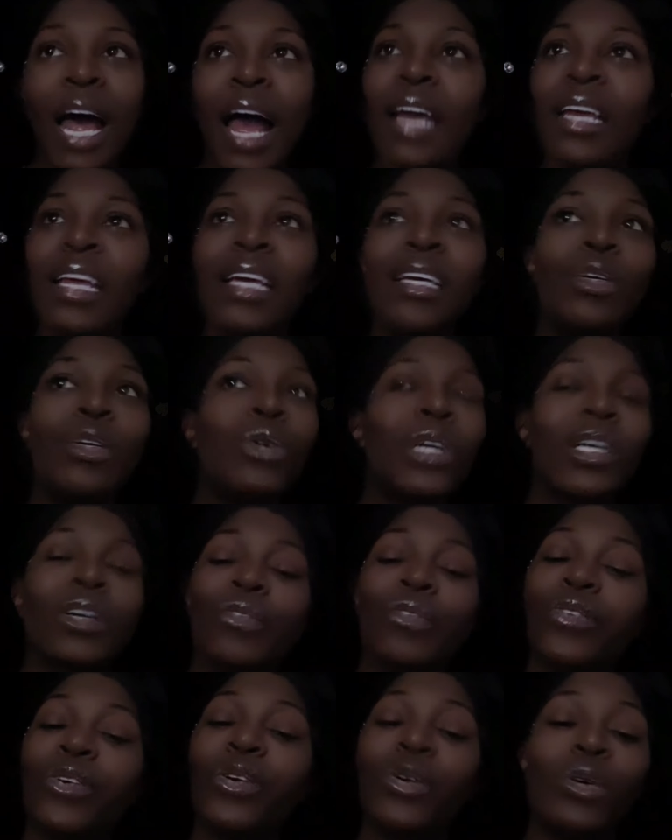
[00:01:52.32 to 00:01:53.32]
Like, yeah, you
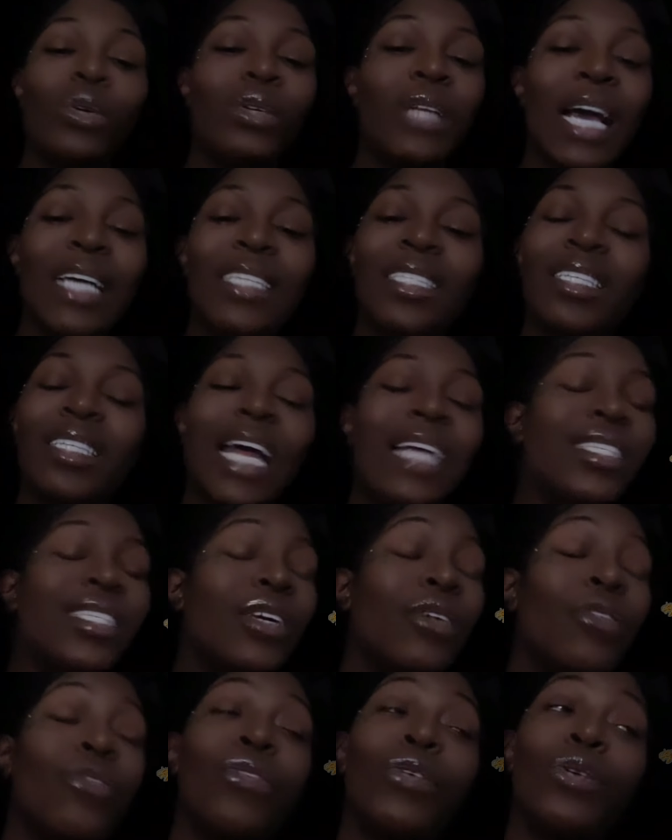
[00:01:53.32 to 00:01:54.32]
confused? That's
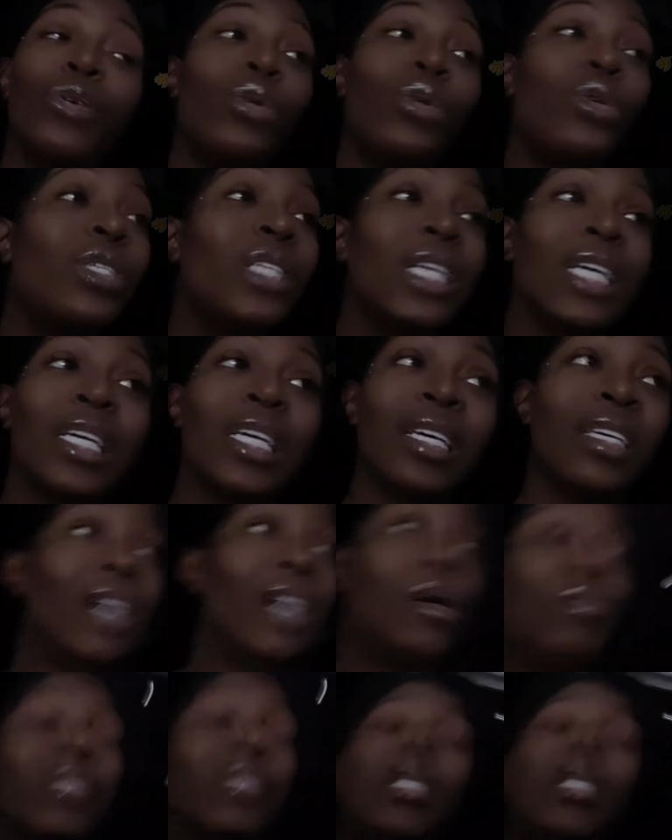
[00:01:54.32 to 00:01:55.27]
that's confusing.